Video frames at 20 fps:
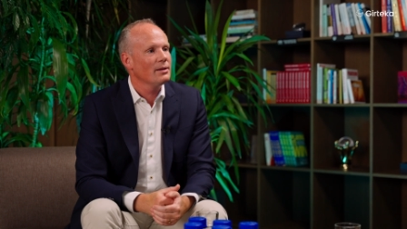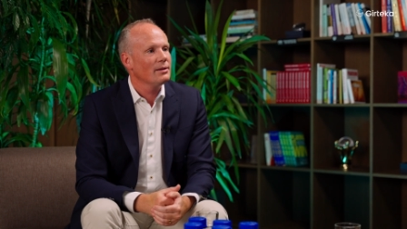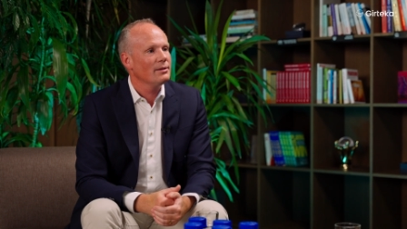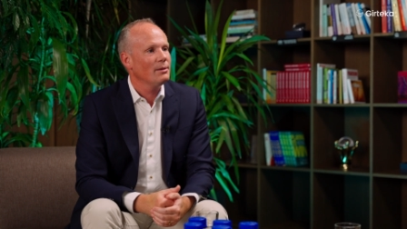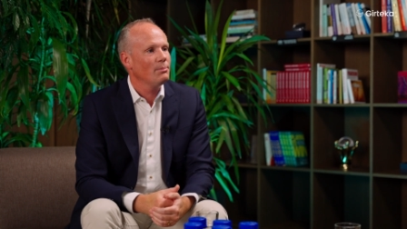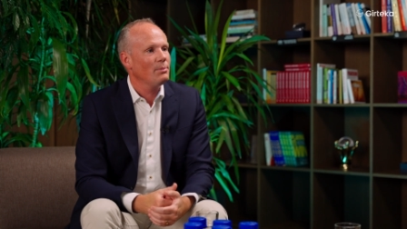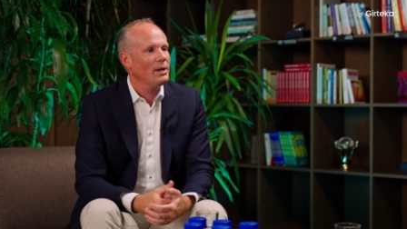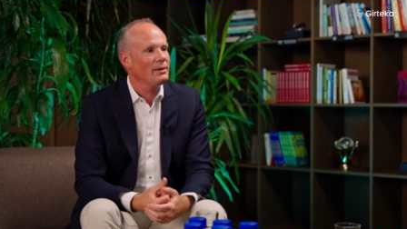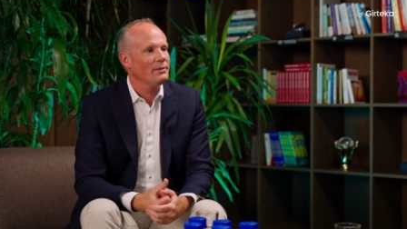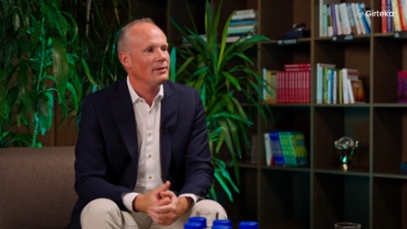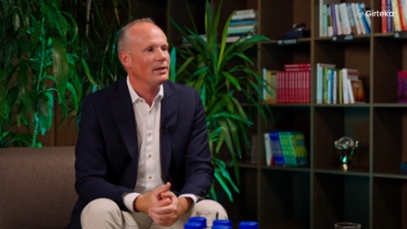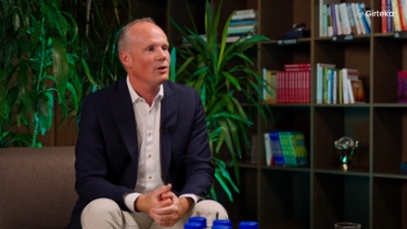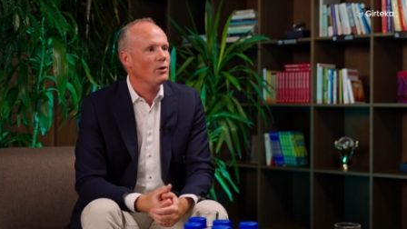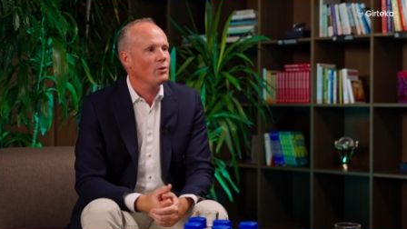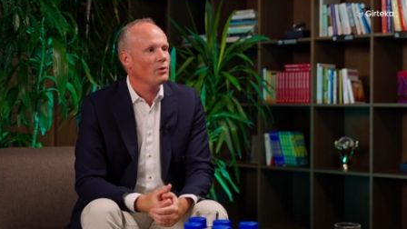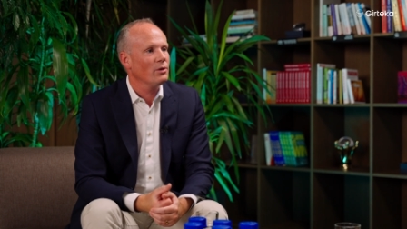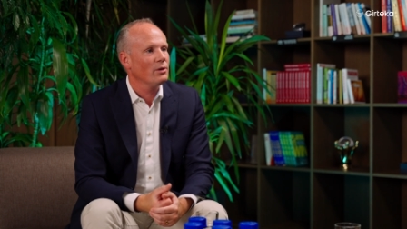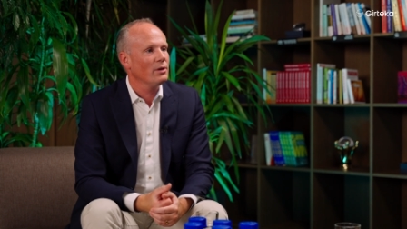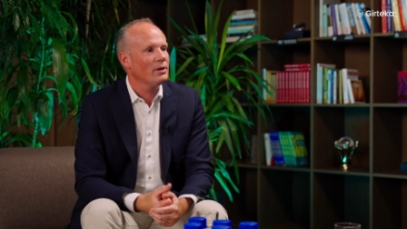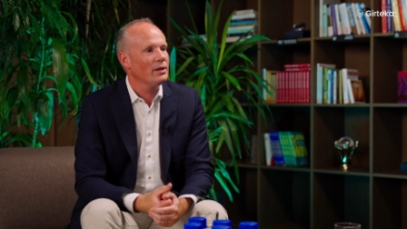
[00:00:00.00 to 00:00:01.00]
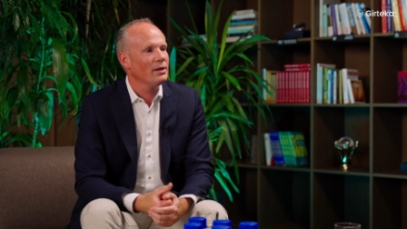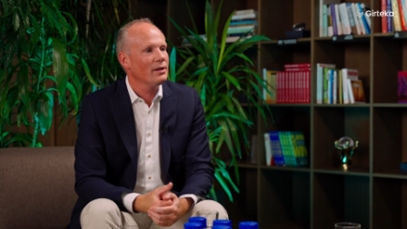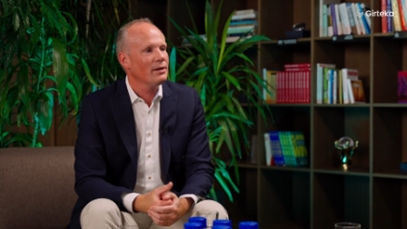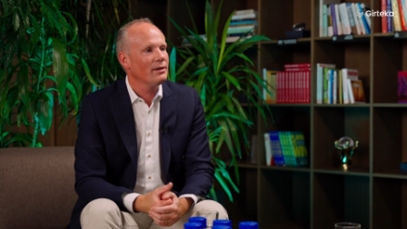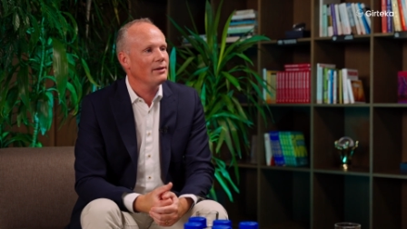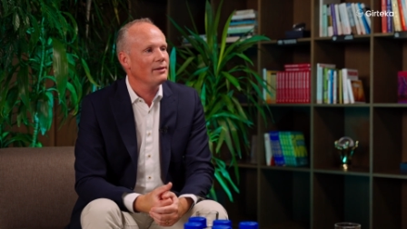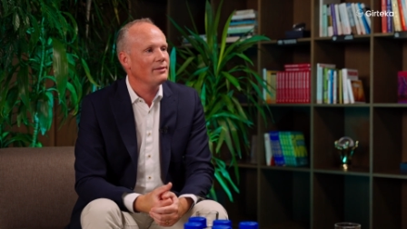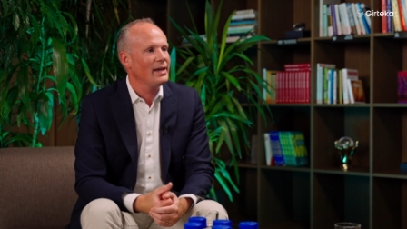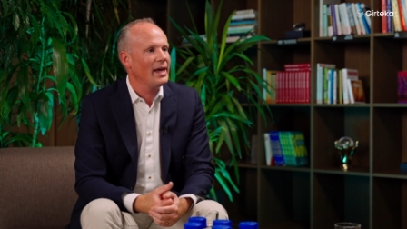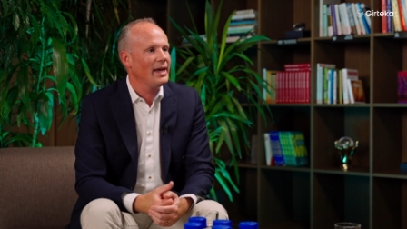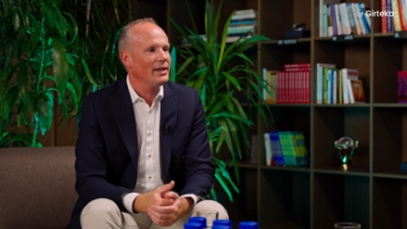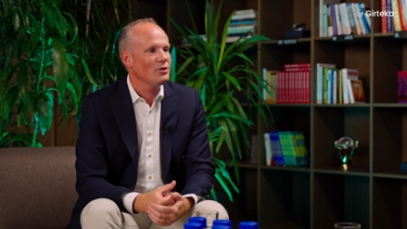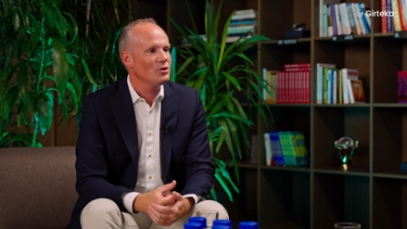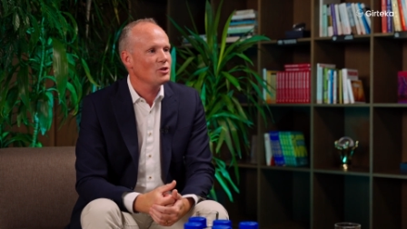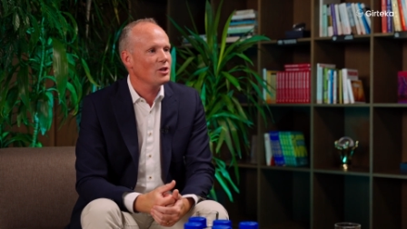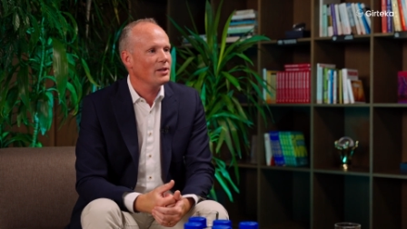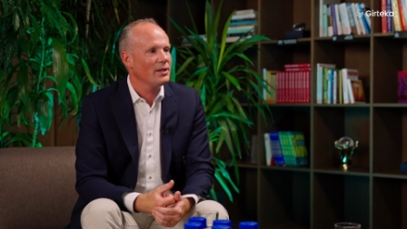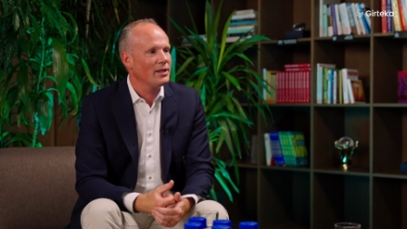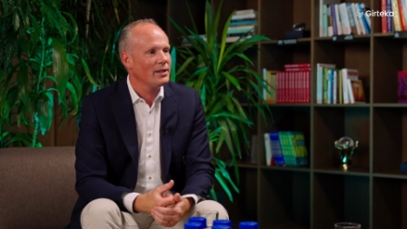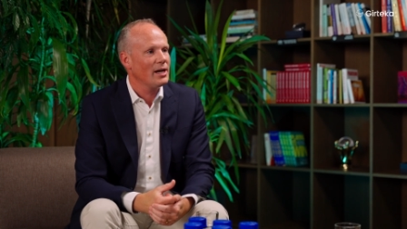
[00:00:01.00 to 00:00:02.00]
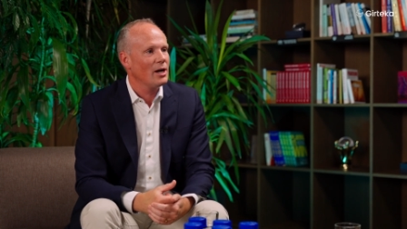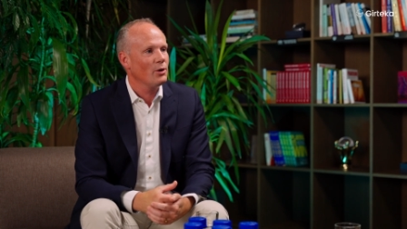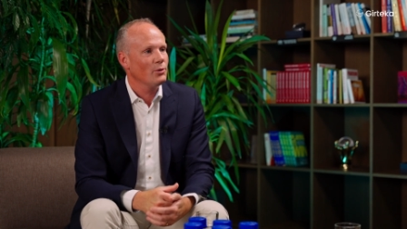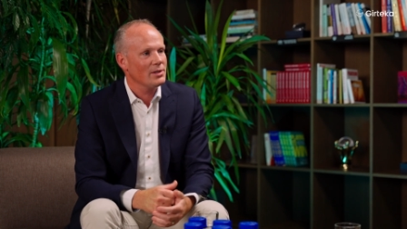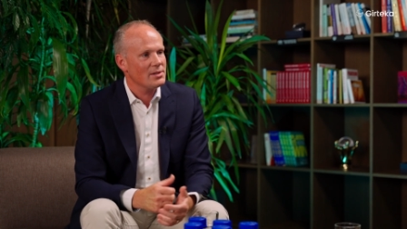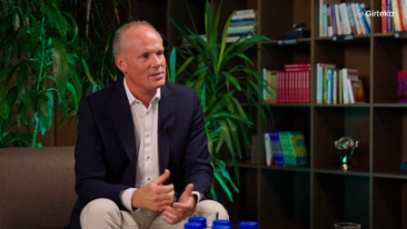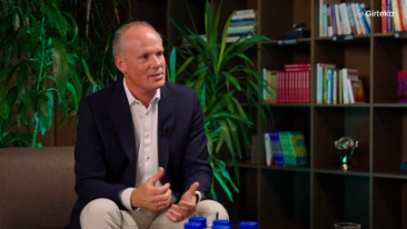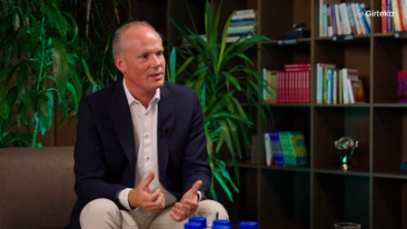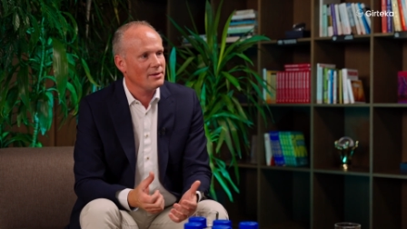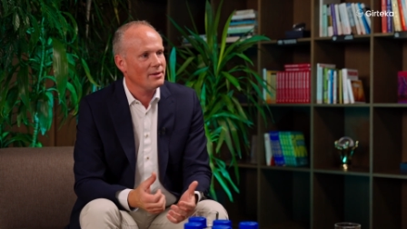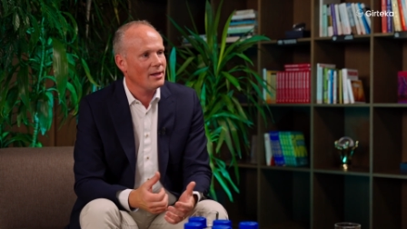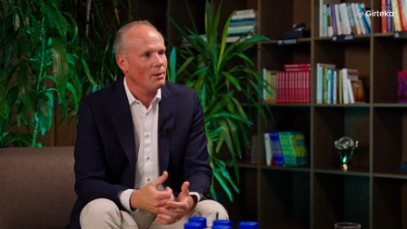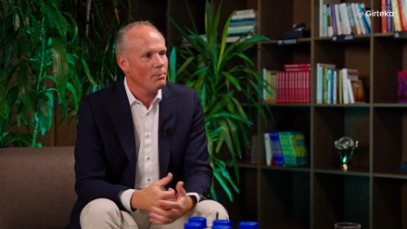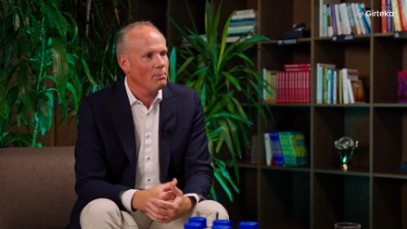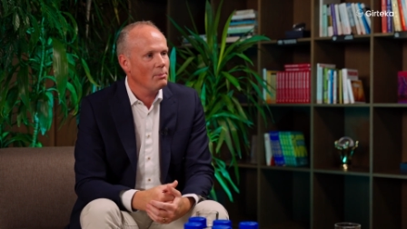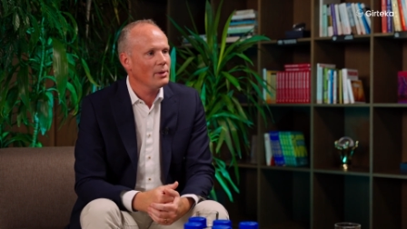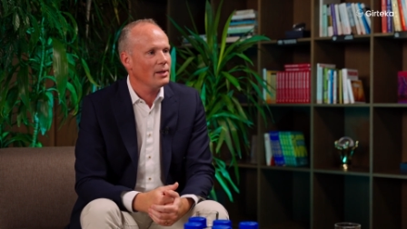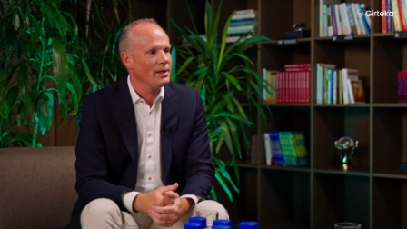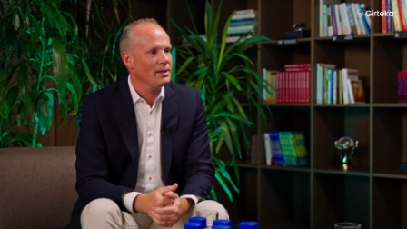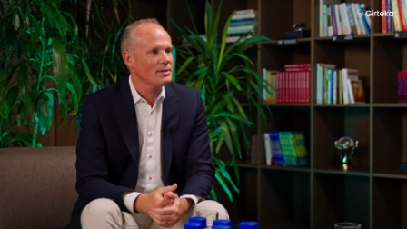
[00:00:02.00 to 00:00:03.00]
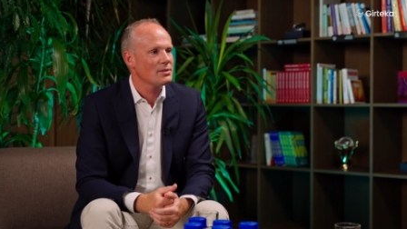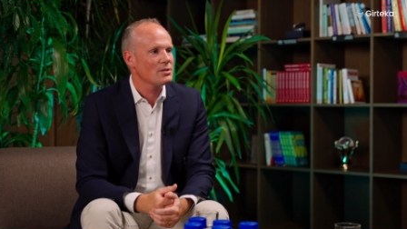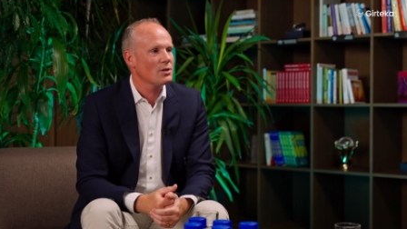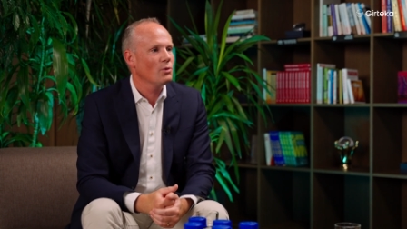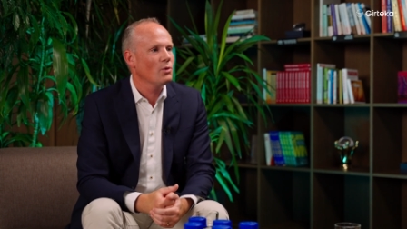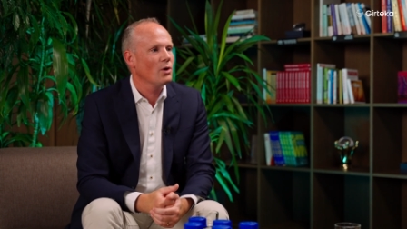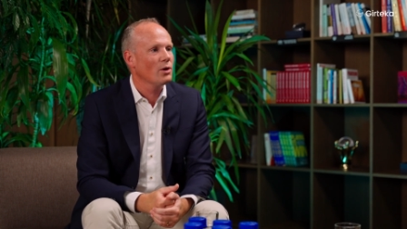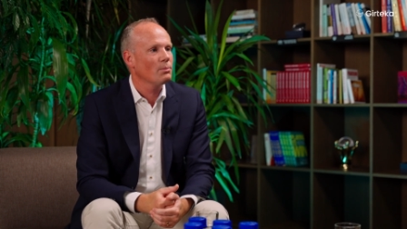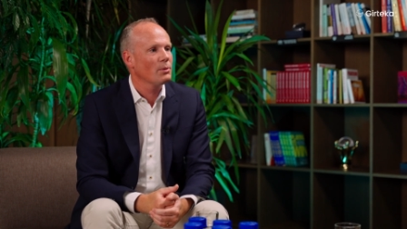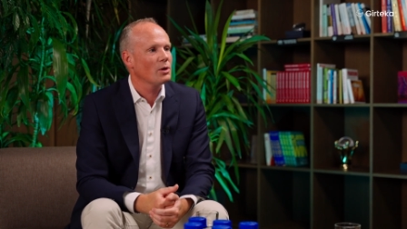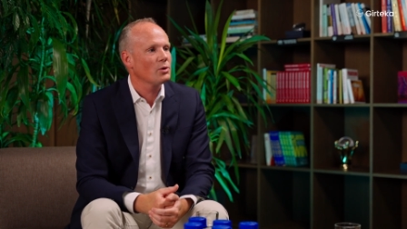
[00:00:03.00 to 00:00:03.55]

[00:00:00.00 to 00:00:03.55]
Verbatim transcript: depending on uh, the engine and how it's set up and so on,